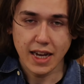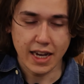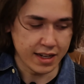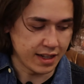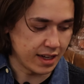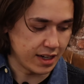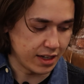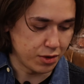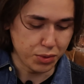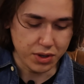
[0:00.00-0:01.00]
and that
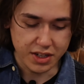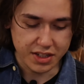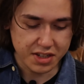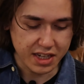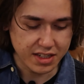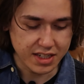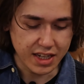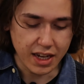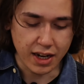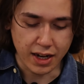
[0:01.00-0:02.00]
it really takes
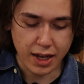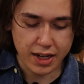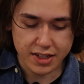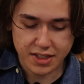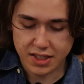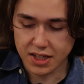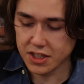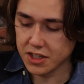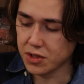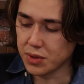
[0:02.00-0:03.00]
the lightest
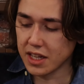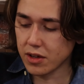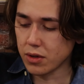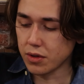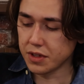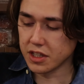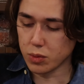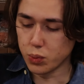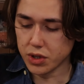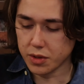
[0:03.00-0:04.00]
touch to get all of this
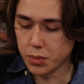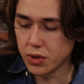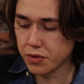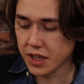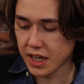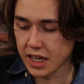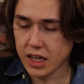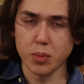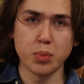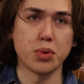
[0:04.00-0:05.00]
wood moving
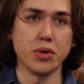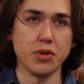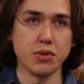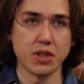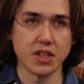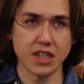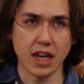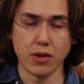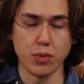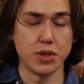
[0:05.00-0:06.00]
and producing
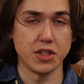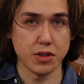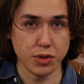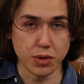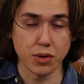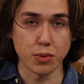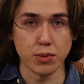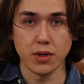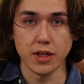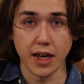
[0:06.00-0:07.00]
sound, which you can
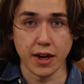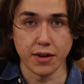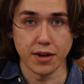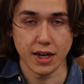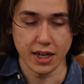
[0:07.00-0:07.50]
really hear,